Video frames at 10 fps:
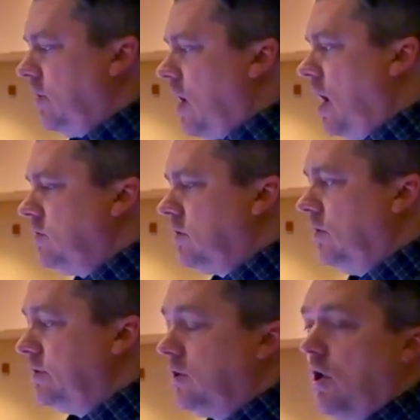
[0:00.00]
on the
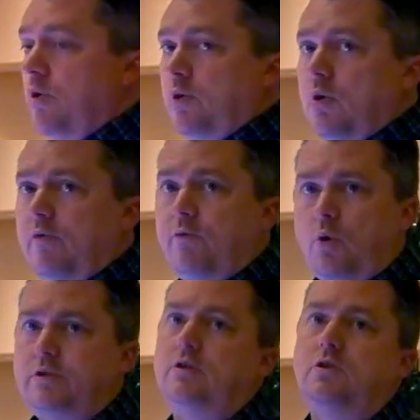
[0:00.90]
console is to go through and
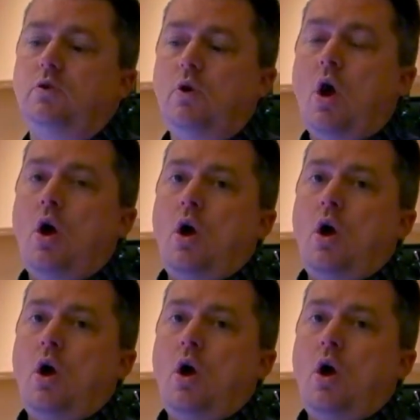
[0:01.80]
force it to